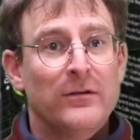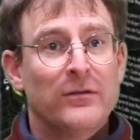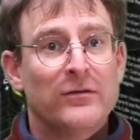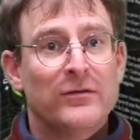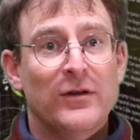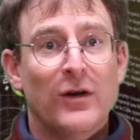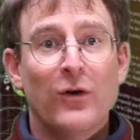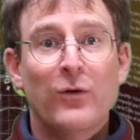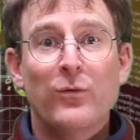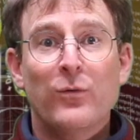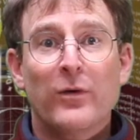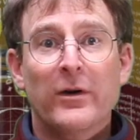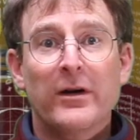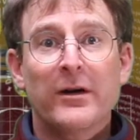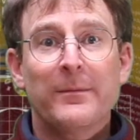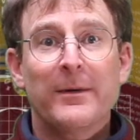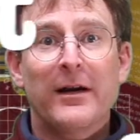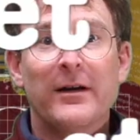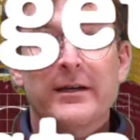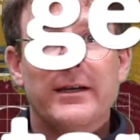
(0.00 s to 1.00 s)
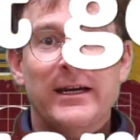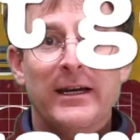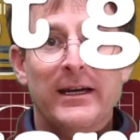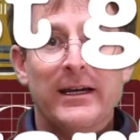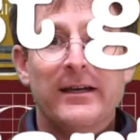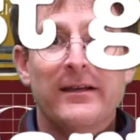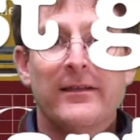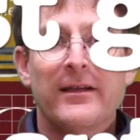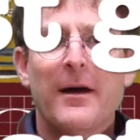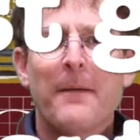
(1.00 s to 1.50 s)
Don't worry about
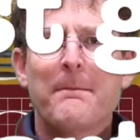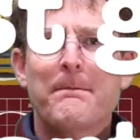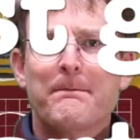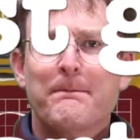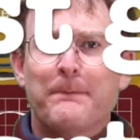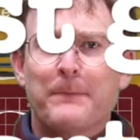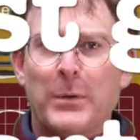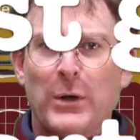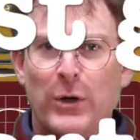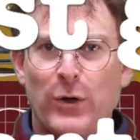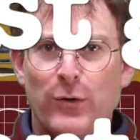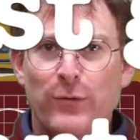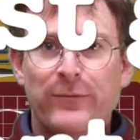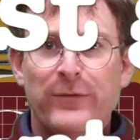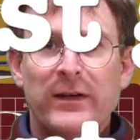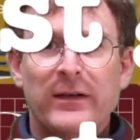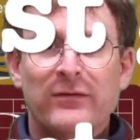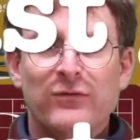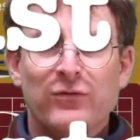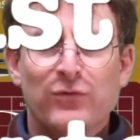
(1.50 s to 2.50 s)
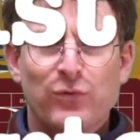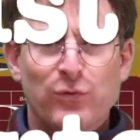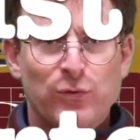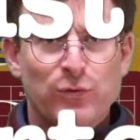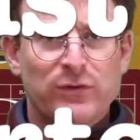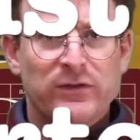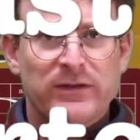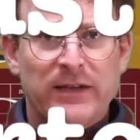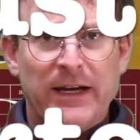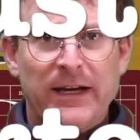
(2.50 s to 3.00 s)
getting the perfect tool
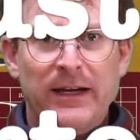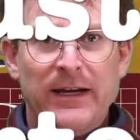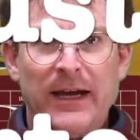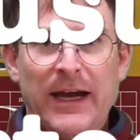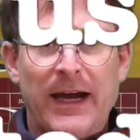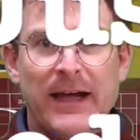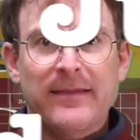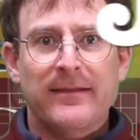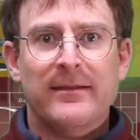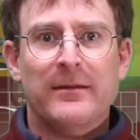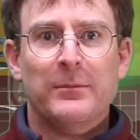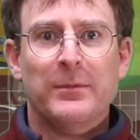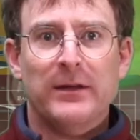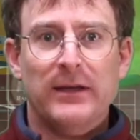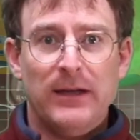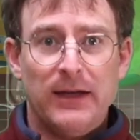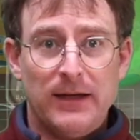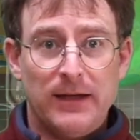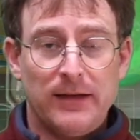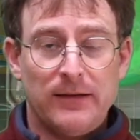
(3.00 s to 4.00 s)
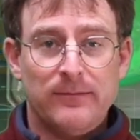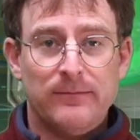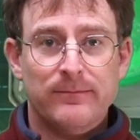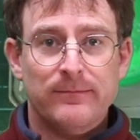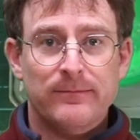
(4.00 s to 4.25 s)
set at the beginning.